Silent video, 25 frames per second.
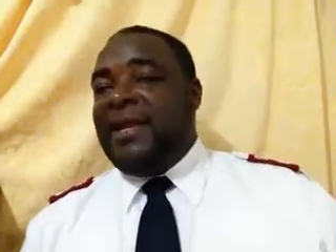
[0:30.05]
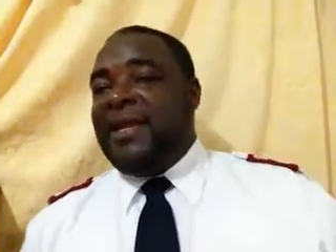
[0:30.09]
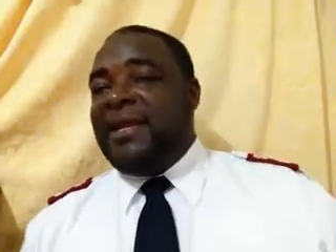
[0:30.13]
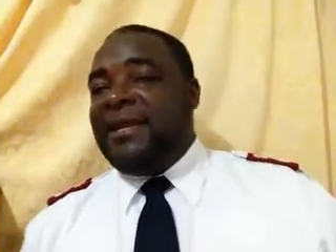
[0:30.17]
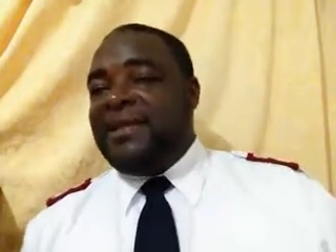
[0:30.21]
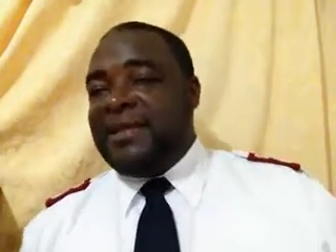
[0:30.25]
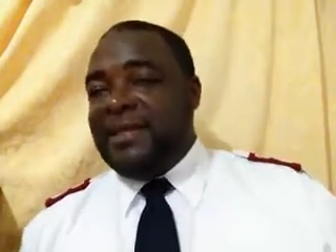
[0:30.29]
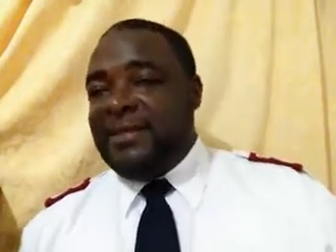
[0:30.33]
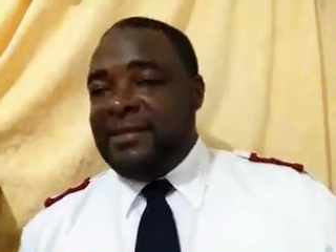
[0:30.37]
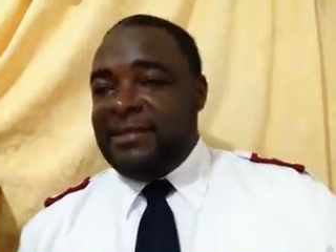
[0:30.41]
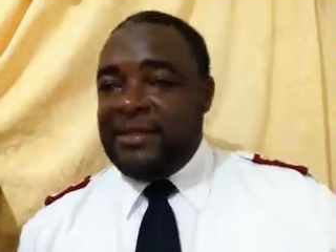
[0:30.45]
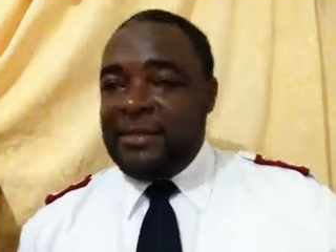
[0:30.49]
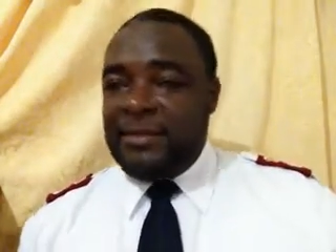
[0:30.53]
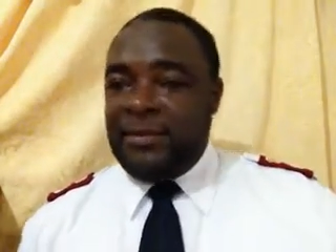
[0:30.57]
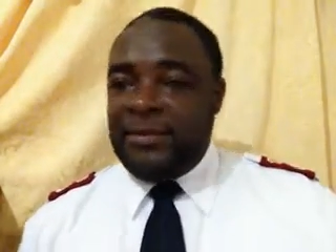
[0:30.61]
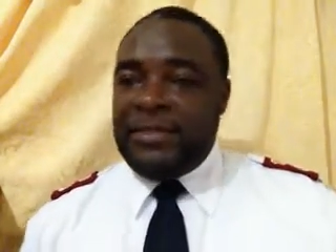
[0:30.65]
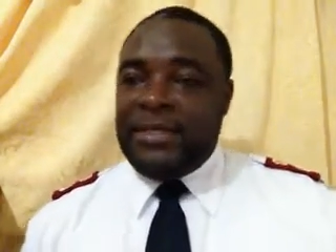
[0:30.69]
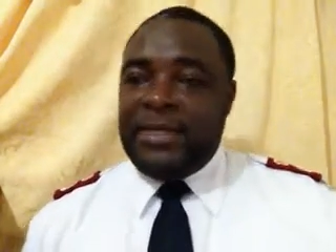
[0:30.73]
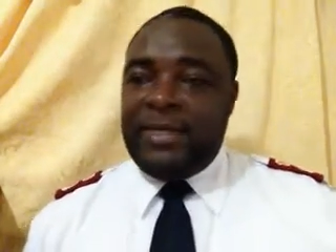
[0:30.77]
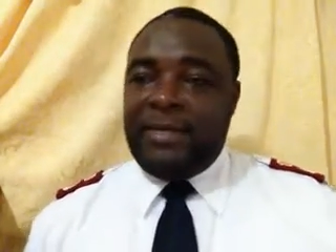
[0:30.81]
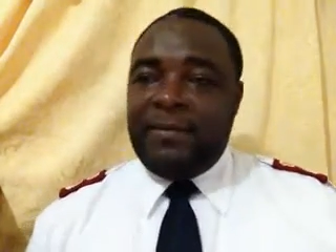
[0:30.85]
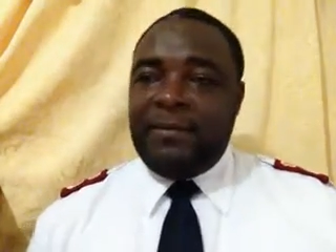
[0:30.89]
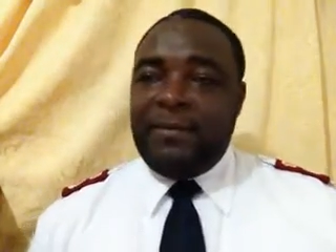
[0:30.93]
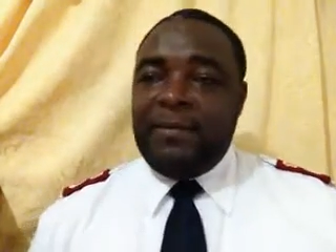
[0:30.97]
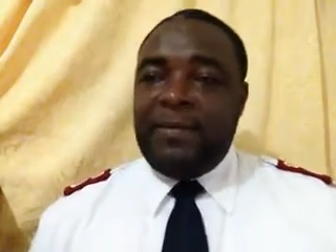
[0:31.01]
that in
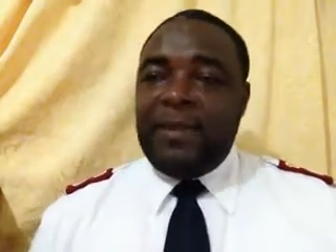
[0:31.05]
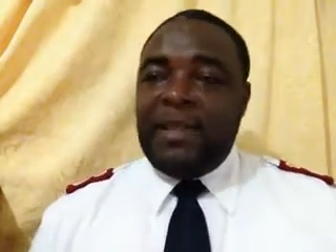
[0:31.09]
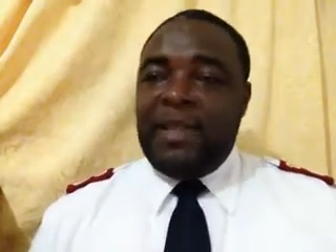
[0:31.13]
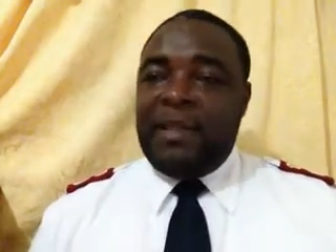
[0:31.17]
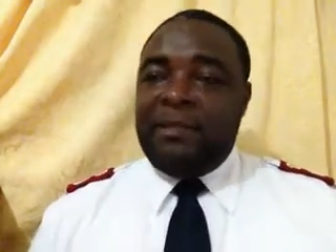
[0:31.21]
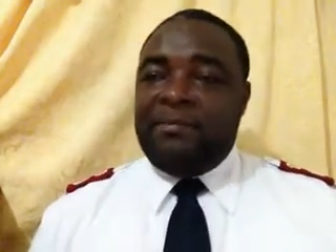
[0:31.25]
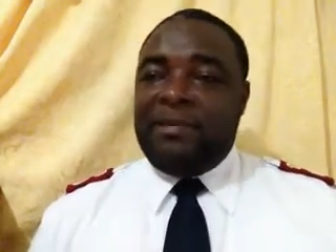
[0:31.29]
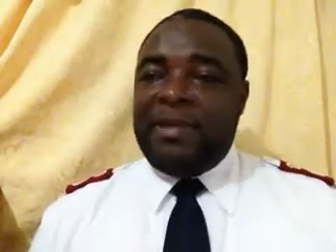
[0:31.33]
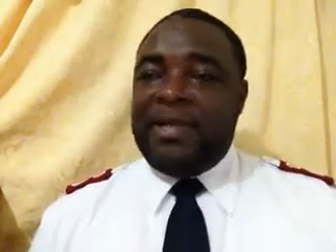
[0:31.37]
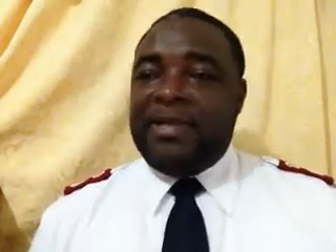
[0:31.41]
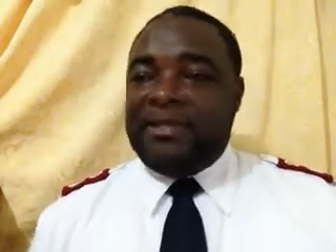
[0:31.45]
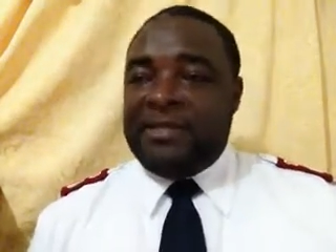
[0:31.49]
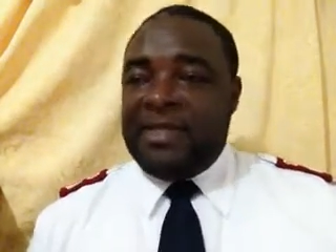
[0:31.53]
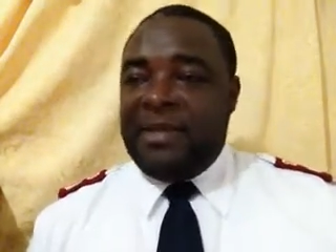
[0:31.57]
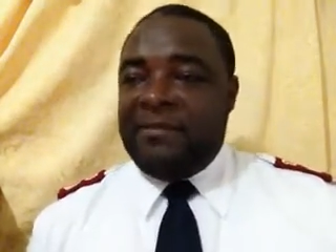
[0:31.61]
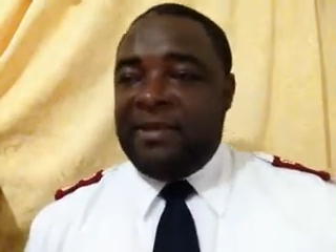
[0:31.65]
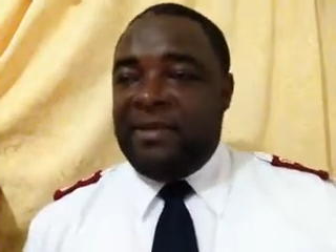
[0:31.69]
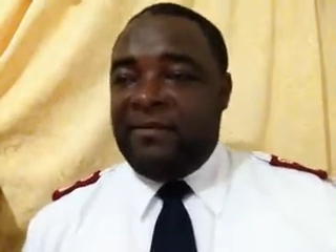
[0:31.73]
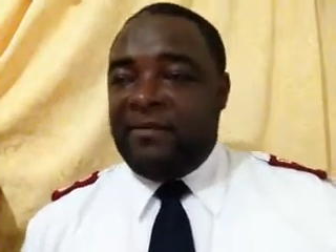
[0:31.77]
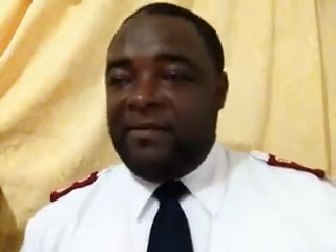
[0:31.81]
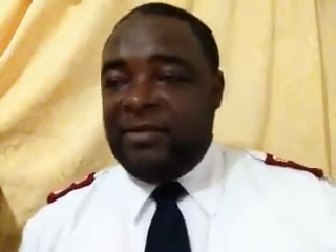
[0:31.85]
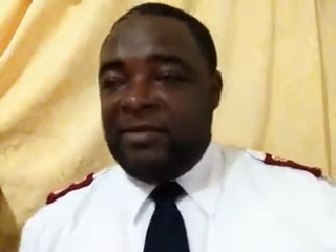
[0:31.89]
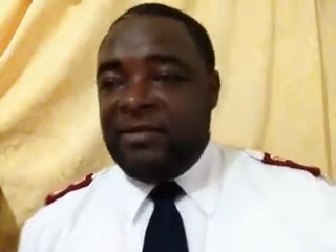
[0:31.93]
Barbados and St. Lucia,